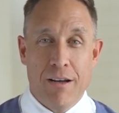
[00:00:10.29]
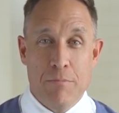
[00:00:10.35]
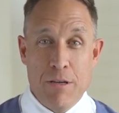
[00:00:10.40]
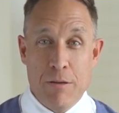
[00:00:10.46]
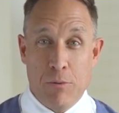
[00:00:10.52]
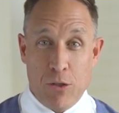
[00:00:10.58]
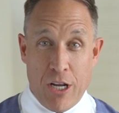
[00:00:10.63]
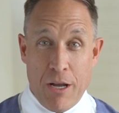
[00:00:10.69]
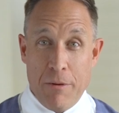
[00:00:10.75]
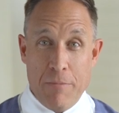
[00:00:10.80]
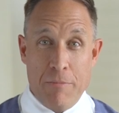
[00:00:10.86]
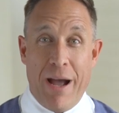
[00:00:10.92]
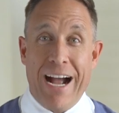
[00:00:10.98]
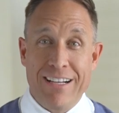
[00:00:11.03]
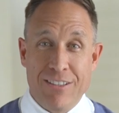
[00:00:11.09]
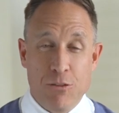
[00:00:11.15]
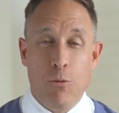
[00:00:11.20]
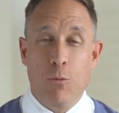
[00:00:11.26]
People are coming
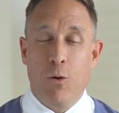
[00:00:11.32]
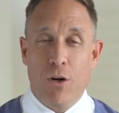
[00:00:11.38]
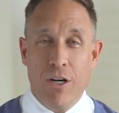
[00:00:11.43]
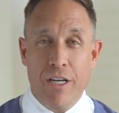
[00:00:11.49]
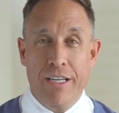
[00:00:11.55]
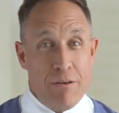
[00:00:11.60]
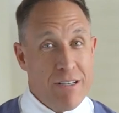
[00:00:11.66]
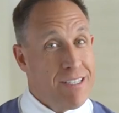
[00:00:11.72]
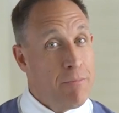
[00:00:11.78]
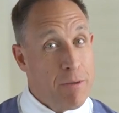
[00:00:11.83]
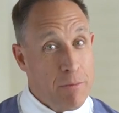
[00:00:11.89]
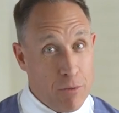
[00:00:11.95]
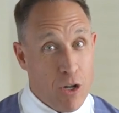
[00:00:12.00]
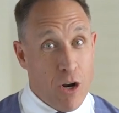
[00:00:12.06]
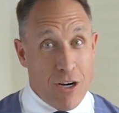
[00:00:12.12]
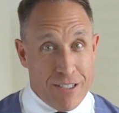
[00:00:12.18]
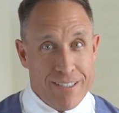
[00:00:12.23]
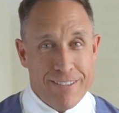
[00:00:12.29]
back to work, but some people
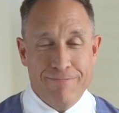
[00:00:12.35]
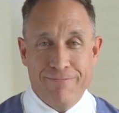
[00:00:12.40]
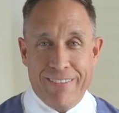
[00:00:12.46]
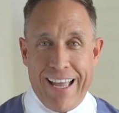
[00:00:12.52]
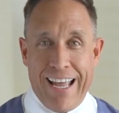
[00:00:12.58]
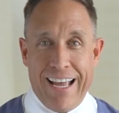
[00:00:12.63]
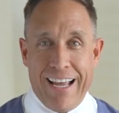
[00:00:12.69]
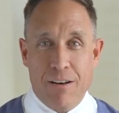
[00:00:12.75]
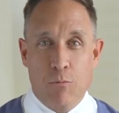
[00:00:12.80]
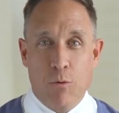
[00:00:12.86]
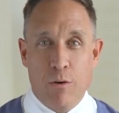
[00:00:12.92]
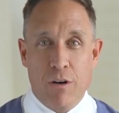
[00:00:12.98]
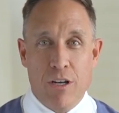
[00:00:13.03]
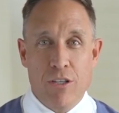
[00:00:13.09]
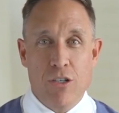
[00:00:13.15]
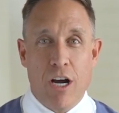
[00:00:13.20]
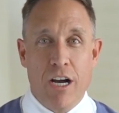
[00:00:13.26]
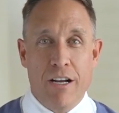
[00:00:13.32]
aren't. And we're
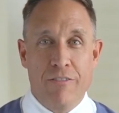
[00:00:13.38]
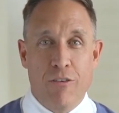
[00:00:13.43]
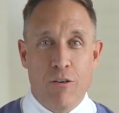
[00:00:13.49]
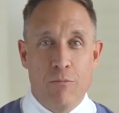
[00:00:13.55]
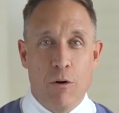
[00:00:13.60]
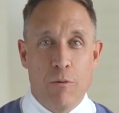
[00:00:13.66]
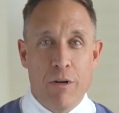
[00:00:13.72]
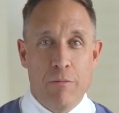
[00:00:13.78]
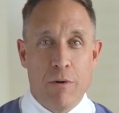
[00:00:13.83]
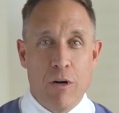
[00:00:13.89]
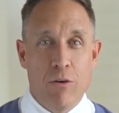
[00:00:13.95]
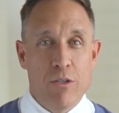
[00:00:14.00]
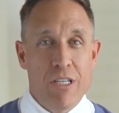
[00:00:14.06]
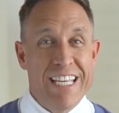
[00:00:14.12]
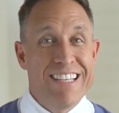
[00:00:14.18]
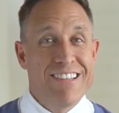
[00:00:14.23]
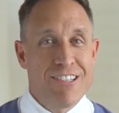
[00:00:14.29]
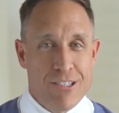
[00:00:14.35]
going to talk for a moment about
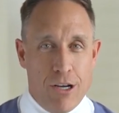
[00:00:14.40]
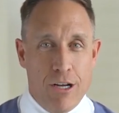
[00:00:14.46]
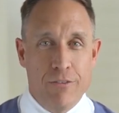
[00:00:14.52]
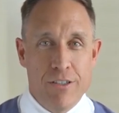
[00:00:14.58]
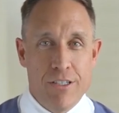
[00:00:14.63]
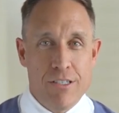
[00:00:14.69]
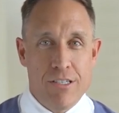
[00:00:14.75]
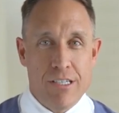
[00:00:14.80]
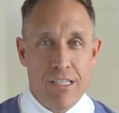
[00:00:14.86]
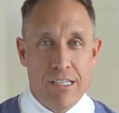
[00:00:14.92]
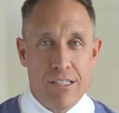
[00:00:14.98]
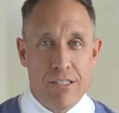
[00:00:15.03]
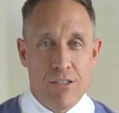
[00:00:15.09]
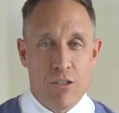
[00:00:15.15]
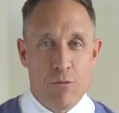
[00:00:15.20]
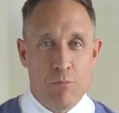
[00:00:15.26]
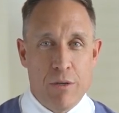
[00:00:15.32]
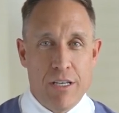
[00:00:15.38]

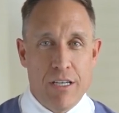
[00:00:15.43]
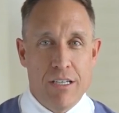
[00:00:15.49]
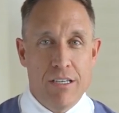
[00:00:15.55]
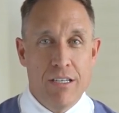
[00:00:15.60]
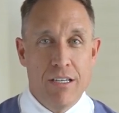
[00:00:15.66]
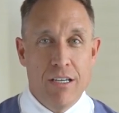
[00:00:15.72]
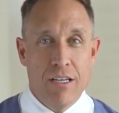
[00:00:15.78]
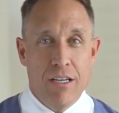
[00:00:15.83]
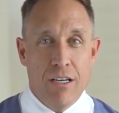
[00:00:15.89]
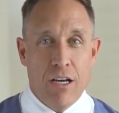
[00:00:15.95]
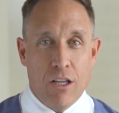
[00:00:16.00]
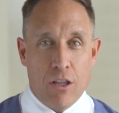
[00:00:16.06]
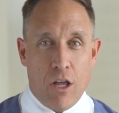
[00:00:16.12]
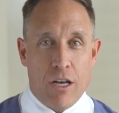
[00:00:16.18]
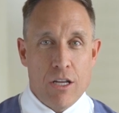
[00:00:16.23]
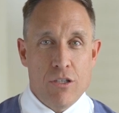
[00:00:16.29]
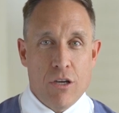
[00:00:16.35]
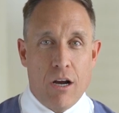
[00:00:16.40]
insolvencies. There's been a
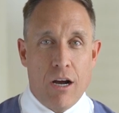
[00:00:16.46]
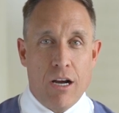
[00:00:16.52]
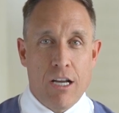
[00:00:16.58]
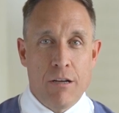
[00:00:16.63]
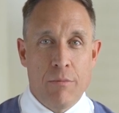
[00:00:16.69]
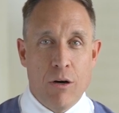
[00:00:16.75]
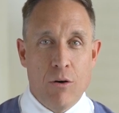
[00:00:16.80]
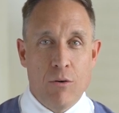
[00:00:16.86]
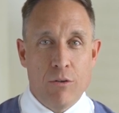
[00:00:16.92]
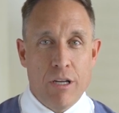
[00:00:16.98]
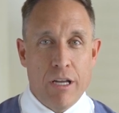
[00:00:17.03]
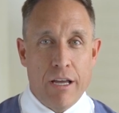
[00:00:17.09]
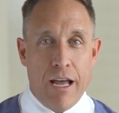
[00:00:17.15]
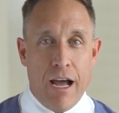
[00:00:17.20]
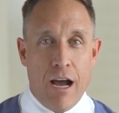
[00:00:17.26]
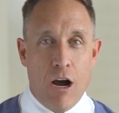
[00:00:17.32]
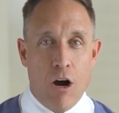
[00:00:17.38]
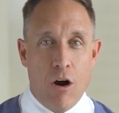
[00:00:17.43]
lot of talk about
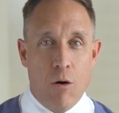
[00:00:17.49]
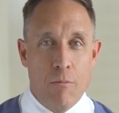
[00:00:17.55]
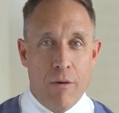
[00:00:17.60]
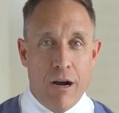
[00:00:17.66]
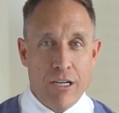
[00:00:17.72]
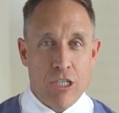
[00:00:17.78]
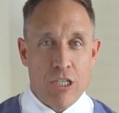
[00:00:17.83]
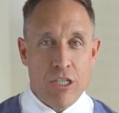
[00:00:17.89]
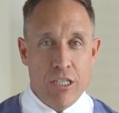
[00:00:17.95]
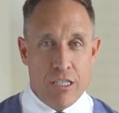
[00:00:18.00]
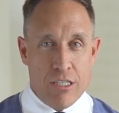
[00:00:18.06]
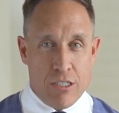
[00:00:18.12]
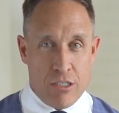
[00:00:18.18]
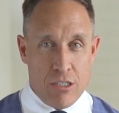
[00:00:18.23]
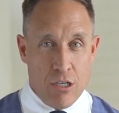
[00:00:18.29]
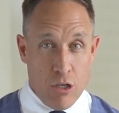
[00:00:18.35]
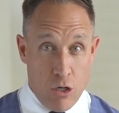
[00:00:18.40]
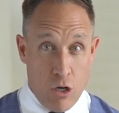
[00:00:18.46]
how much
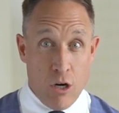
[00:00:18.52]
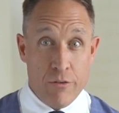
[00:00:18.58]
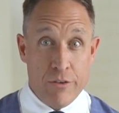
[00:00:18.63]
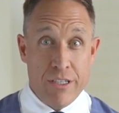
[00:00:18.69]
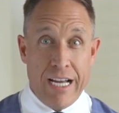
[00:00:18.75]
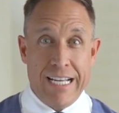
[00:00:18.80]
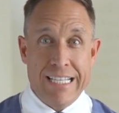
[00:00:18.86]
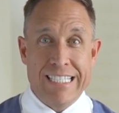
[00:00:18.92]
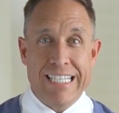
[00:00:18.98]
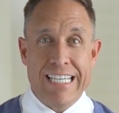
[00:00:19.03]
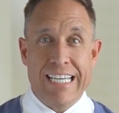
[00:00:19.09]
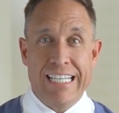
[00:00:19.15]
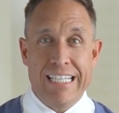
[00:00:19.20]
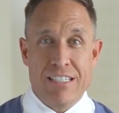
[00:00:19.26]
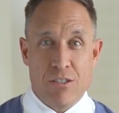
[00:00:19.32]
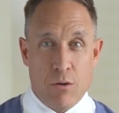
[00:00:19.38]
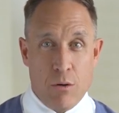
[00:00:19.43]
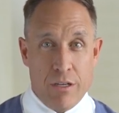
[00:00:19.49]
this
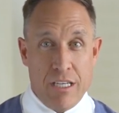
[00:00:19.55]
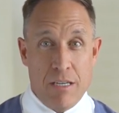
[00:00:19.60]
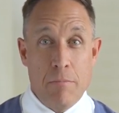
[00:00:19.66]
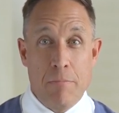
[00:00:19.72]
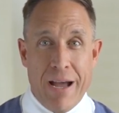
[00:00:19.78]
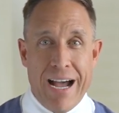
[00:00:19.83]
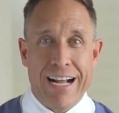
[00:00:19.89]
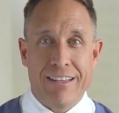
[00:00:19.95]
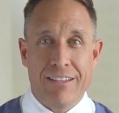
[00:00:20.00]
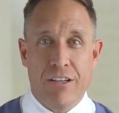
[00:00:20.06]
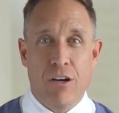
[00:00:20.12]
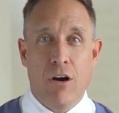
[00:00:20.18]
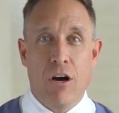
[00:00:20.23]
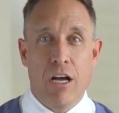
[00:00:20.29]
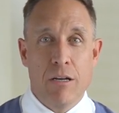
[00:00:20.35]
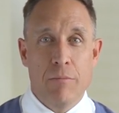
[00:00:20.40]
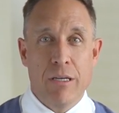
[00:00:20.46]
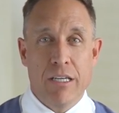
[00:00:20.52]
COVID-19 is going to impact the
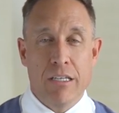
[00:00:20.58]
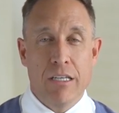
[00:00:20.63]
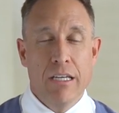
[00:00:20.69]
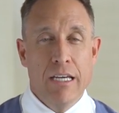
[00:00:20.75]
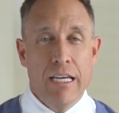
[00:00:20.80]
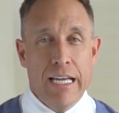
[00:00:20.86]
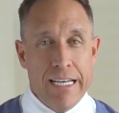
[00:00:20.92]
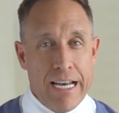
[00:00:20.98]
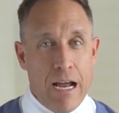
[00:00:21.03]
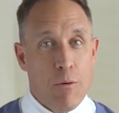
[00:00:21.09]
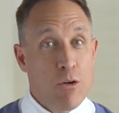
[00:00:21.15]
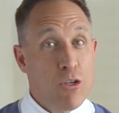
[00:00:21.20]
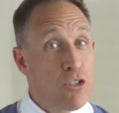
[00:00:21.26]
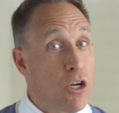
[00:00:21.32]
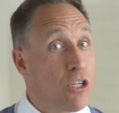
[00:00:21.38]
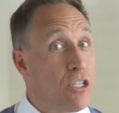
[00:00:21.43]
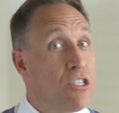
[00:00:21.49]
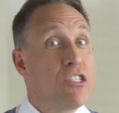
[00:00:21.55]
economy. And now we're
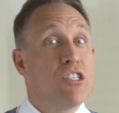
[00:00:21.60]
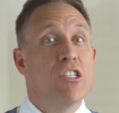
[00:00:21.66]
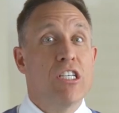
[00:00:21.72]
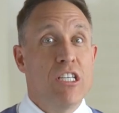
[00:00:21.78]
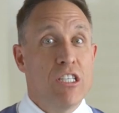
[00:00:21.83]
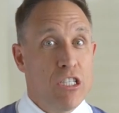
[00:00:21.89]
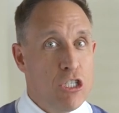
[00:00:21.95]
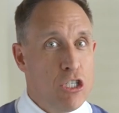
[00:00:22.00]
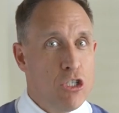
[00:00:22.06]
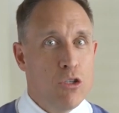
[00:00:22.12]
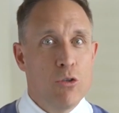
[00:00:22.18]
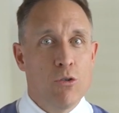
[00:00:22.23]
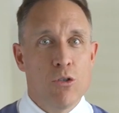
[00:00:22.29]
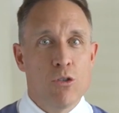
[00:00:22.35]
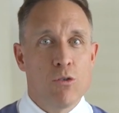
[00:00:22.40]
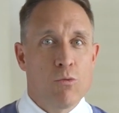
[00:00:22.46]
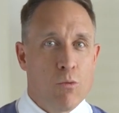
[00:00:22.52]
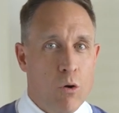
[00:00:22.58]
starting to see the
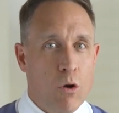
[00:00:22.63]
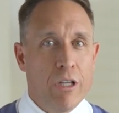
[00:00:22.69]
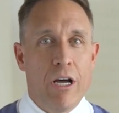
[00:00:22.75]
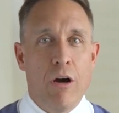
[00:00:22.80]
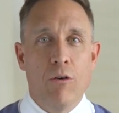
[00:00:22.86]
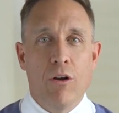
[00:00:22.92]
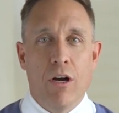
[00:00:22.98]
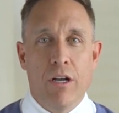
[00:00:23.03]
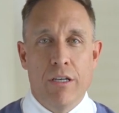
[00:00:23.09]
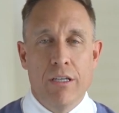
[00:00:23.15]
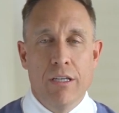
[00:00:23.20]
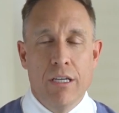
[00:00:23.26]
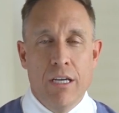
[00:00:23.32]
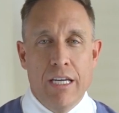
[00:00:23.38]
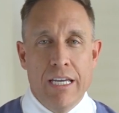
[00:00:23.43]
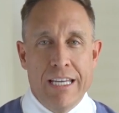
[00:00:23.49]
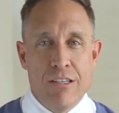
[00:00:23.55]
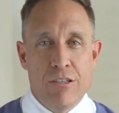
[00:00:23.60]
news roll out on
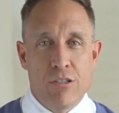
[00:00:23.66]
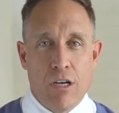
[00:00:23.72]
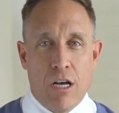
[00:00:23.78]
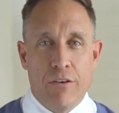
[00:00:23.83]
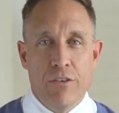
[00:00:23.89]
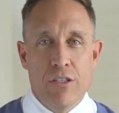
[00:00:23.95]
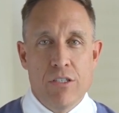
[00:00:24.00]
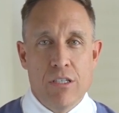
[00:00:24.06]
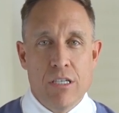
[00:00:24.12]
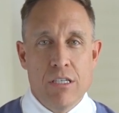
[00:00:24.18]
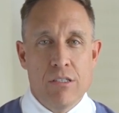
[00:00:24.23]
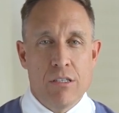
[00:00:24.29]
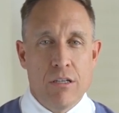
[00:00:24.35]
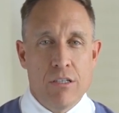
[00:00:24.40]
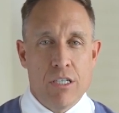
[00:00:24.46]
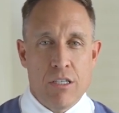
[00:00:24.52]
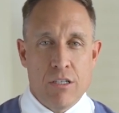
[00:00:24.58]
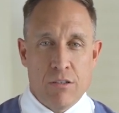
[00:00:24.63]
insolvencies.
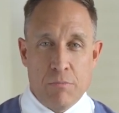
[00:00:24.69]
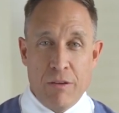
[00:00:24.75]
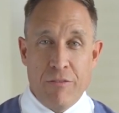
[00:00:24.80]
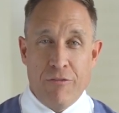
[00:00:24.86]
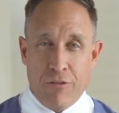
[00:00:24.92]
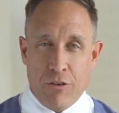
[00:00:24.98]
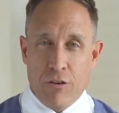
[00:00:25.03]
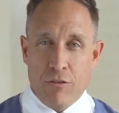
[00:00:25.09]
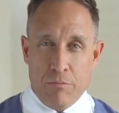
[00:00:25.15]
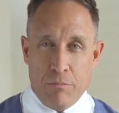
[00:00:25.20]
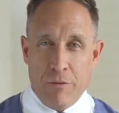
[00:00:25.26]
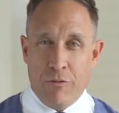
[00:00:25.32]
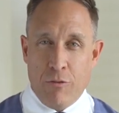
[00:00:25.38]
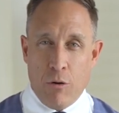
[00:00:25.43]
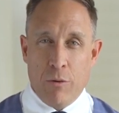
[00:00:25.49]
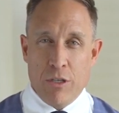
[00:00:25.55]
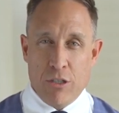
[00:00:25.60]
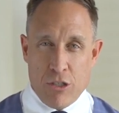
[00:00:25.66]
Now, just
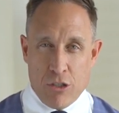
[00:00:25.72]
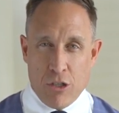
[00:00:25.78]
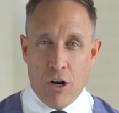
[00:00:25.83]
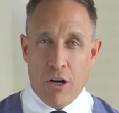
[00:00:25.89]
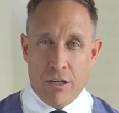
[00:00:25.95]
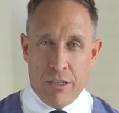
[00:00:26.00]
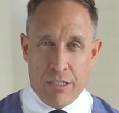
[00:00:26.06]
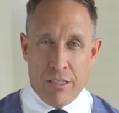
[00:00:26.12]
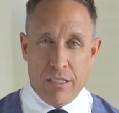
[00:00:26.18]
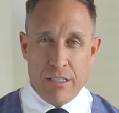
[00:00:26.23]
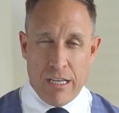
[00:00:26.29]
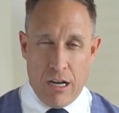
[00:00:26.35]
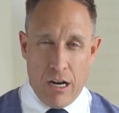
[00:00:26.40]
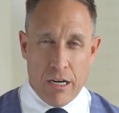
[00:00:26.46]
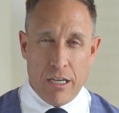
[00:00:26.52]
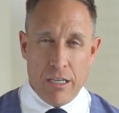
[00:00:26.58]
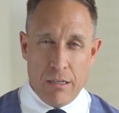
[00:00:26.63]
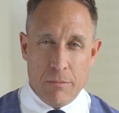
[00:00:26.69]
before we start
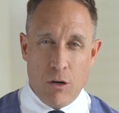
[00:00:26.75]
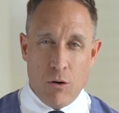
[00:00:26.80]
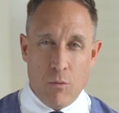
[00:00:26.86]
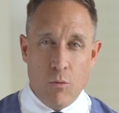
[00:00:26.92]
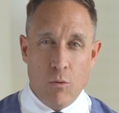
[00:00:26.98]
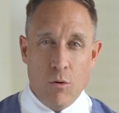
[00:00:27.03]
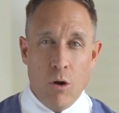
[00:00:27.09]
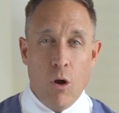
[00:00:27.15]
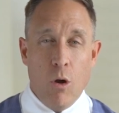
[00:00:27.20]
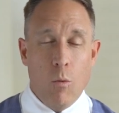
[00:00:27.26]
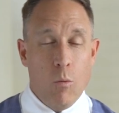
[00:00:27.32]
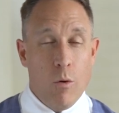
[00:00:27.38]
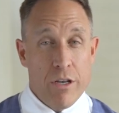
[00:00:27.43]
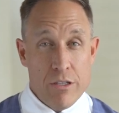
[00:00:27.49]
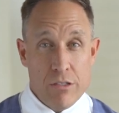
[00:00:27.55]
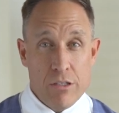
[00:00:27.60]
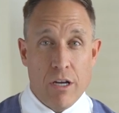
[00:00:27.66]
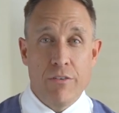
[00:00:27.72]
talking about
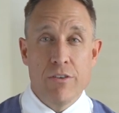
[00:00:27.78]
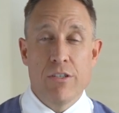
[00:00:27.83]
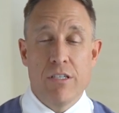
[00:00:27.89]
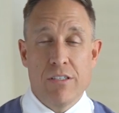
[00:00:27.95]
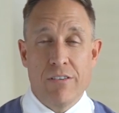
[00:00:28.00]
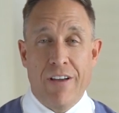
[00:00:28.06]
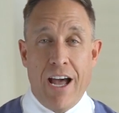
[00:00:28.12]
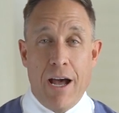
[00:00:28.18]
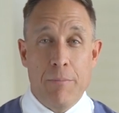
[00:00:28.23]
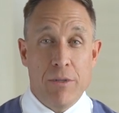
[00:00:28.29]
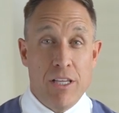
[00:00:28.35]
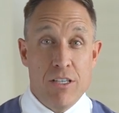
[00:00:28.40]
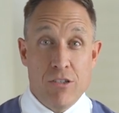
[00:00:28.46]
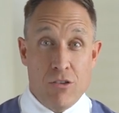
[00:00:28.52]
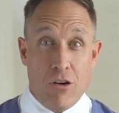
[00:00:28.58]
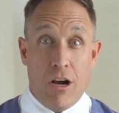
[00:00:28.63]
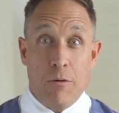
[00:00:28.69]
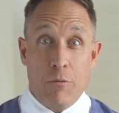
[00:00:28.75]
what insolvencies have happened,
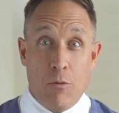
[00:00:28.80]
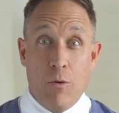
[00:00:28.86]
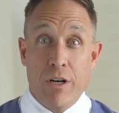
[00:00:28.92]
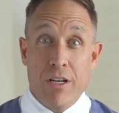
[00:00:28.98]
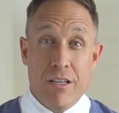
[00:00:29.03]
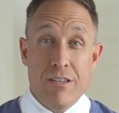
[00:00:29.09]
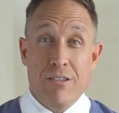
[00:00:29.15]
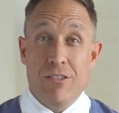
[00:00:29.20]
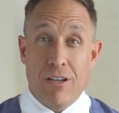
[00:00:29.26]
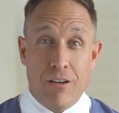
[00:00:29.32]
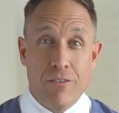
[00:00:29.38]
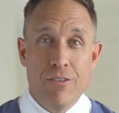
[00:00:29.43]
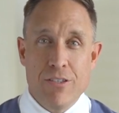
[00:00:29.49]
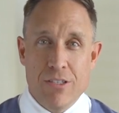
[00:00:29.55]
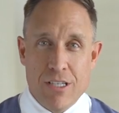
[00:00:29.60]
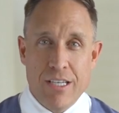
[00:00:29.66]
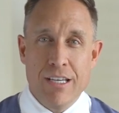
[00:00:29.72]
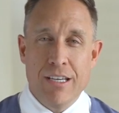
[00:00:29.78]
let's talk about what an
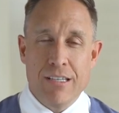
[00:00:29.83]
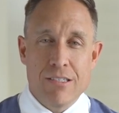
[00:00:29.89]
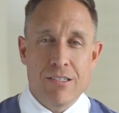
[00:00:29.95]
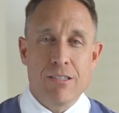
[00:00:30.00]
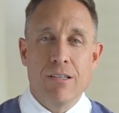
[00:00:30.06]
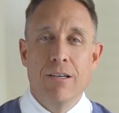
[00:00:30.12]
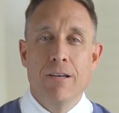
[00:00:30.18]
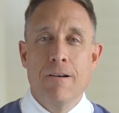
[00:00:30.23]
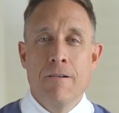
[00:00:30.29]
insolvency is.